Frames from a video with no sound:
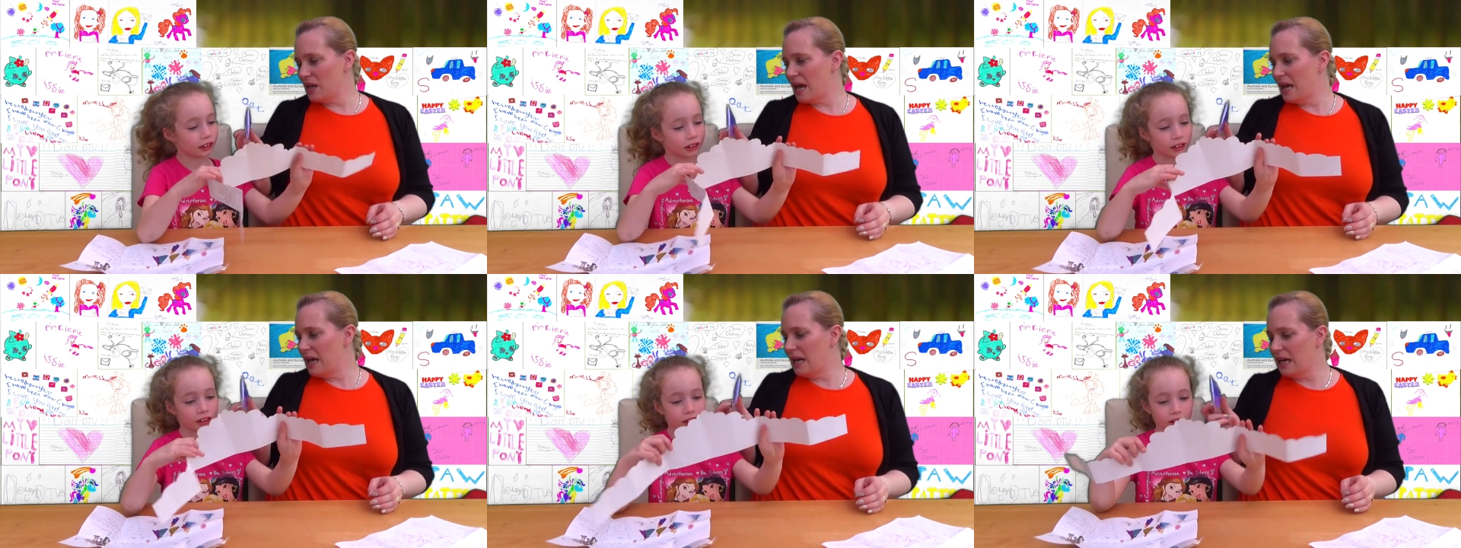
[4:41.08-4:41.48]

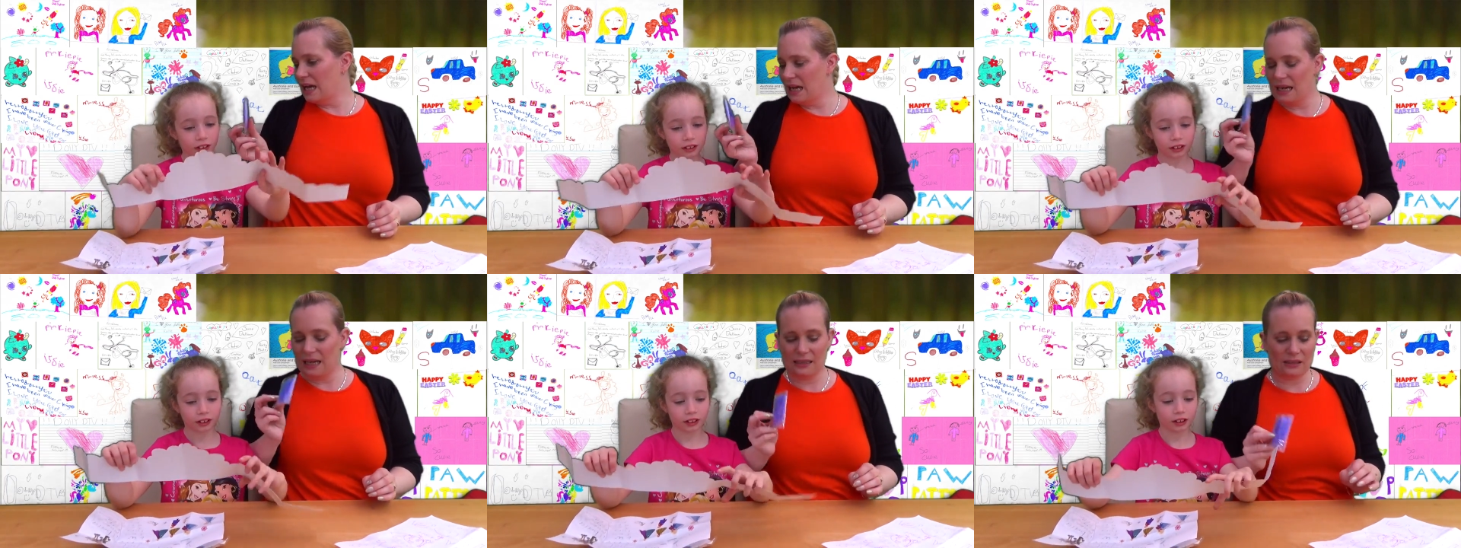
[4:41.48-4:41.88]

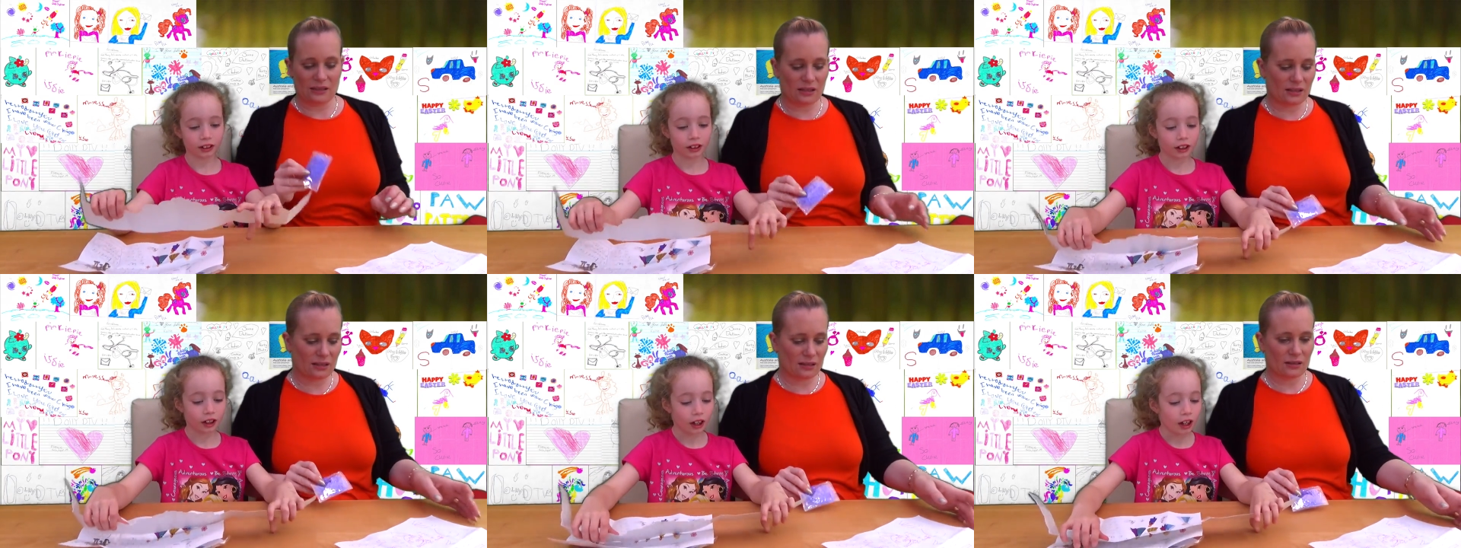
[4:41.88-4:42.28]

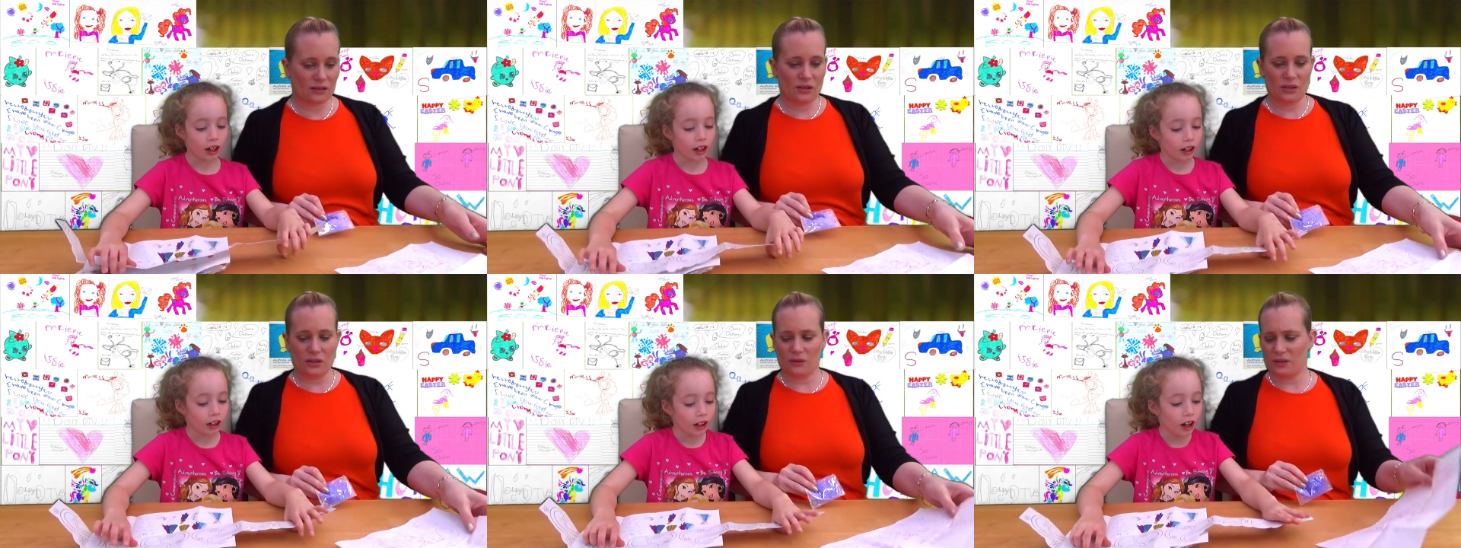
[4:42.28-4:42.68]
Speaker 1: bands.
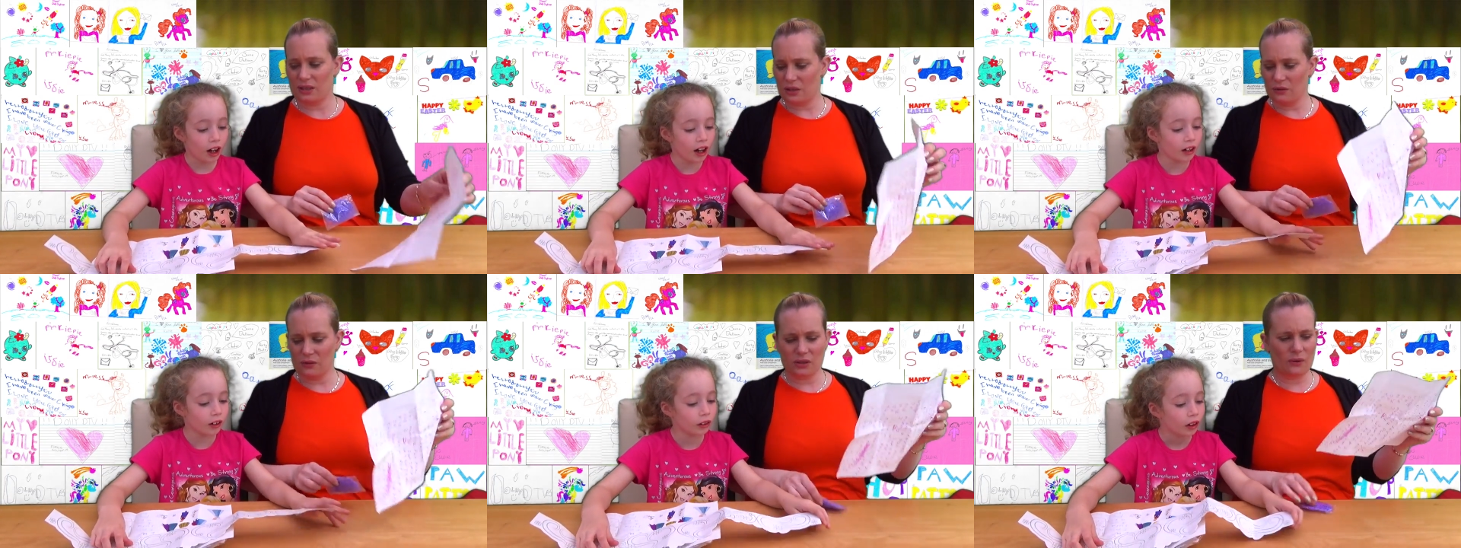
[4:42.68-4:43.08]
You do
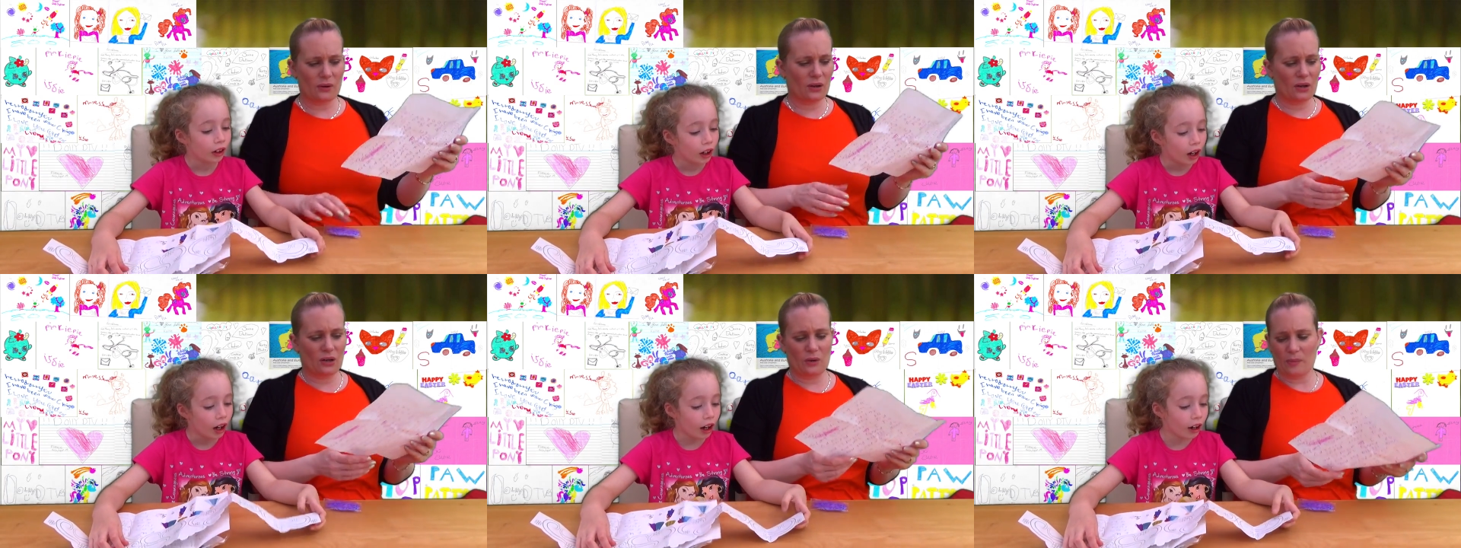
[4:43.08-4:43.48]
still do
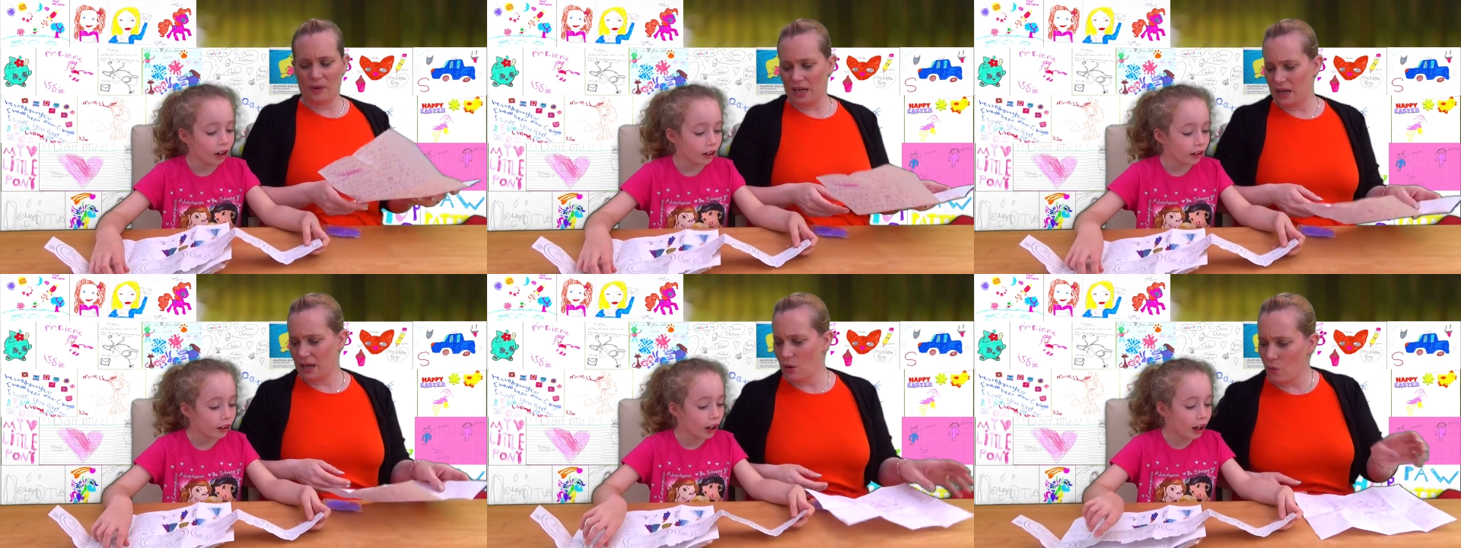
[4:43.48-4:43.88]
a lot of loom
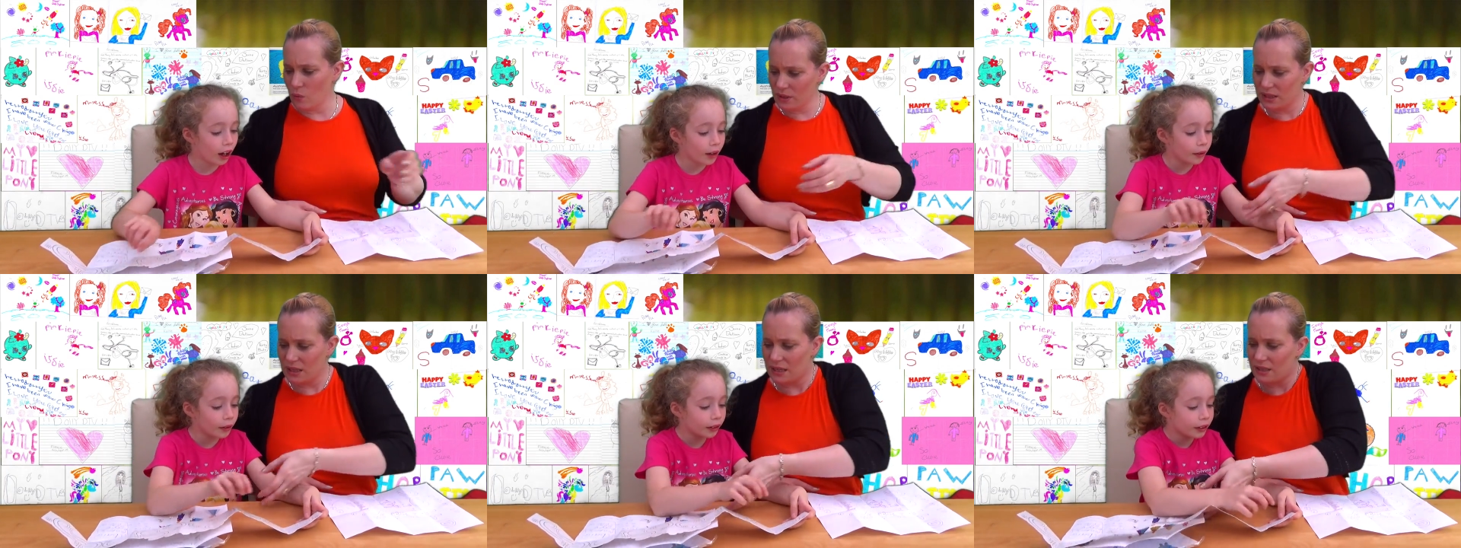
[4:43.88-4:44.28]
banding.
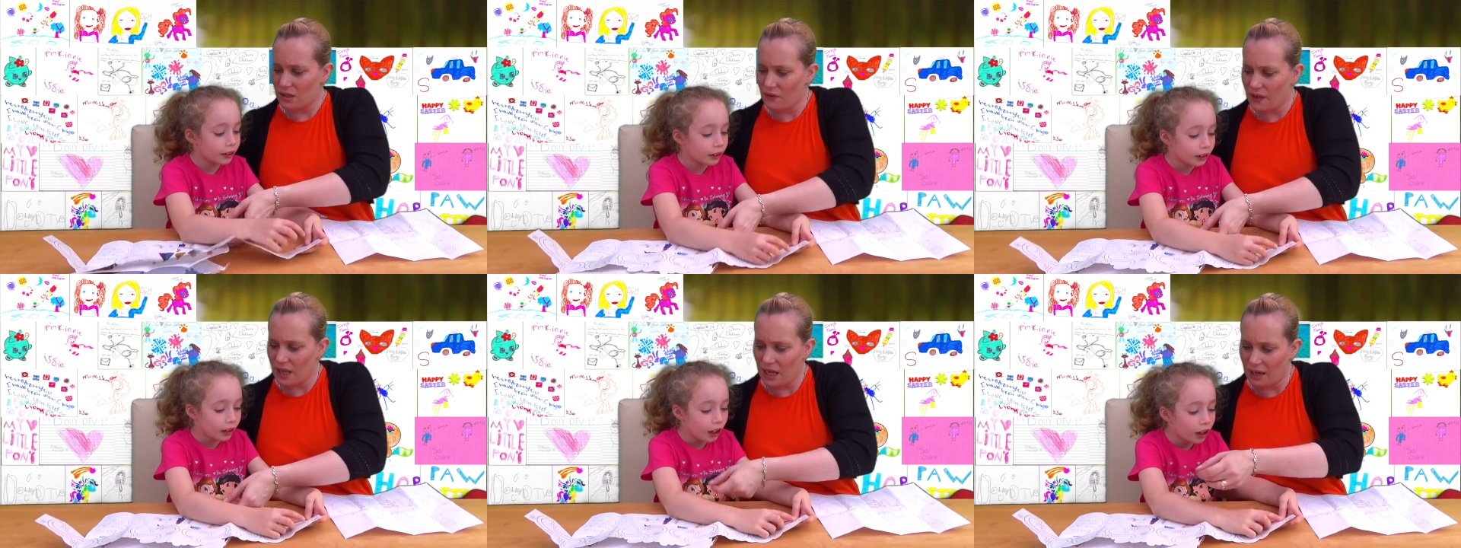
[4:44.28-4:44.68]
What's
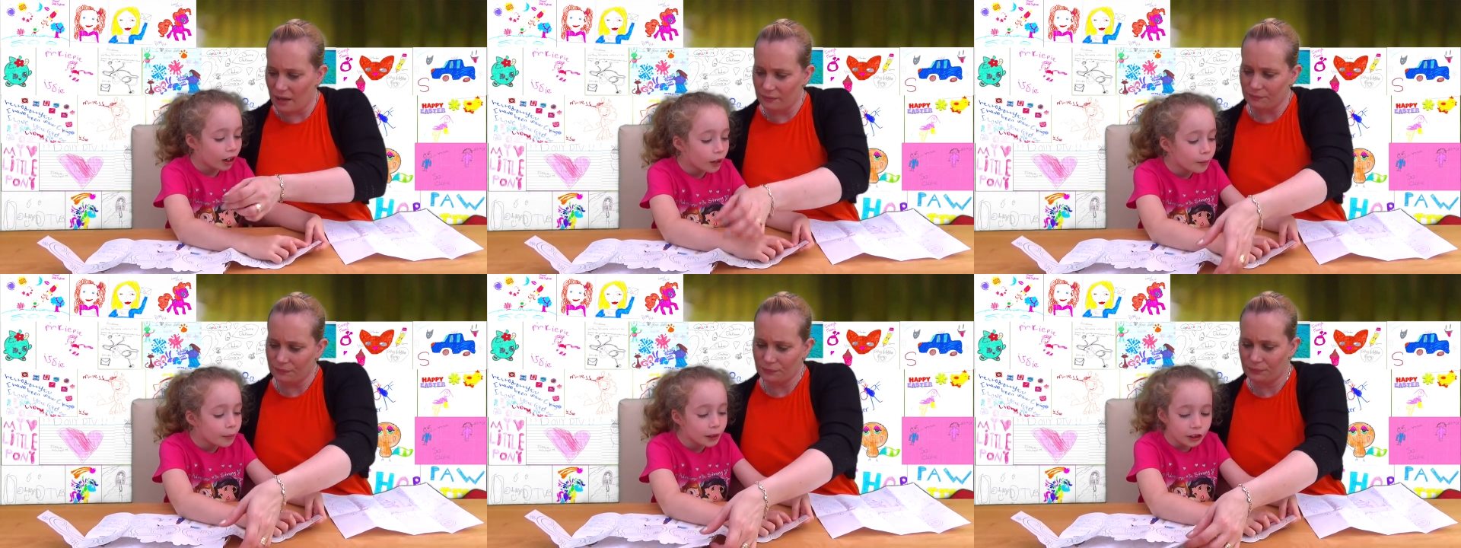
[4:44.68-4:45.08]
this over here?
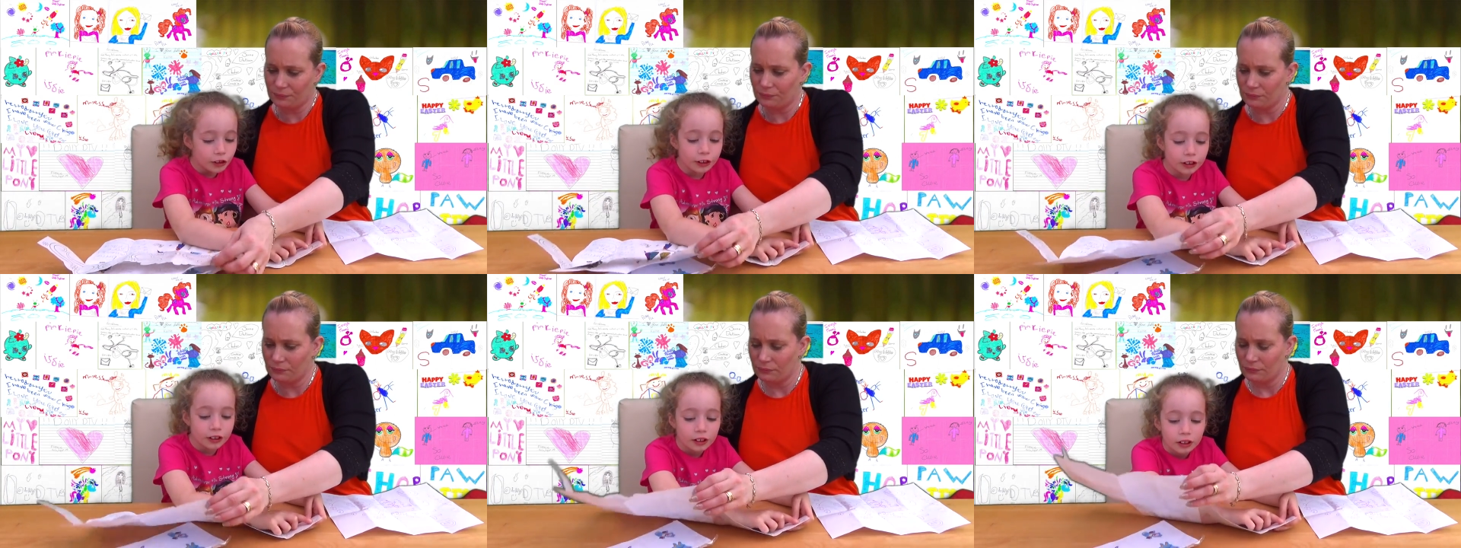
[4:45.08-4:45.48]
I'd be
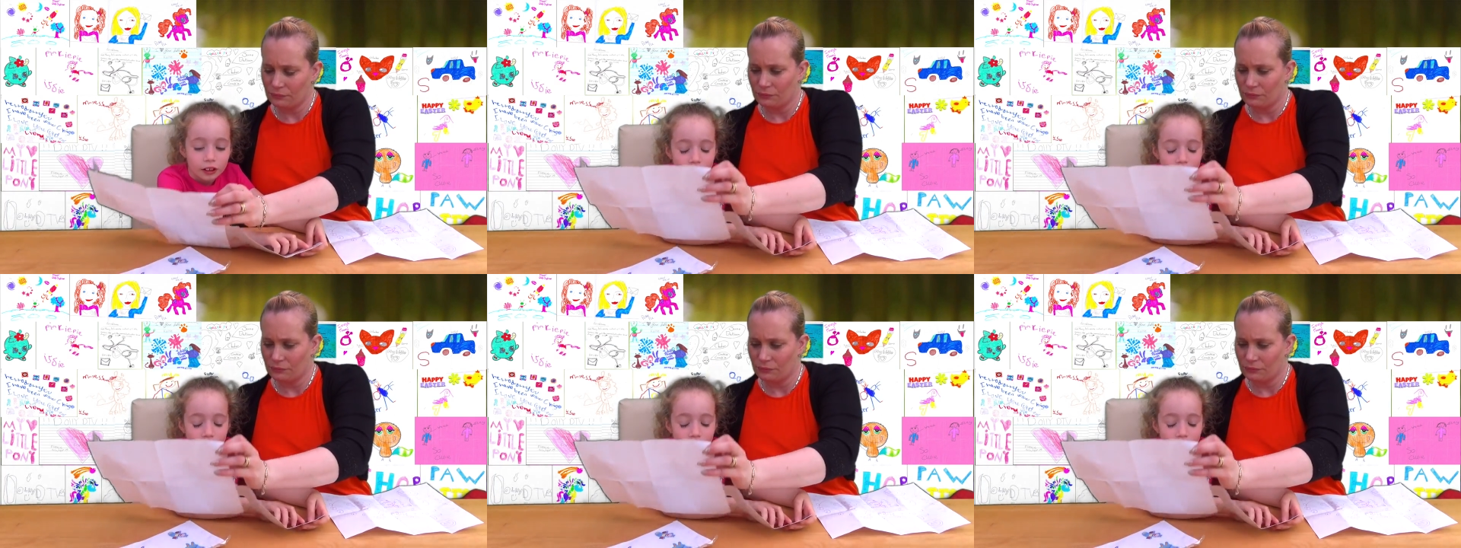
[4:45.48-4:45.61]
just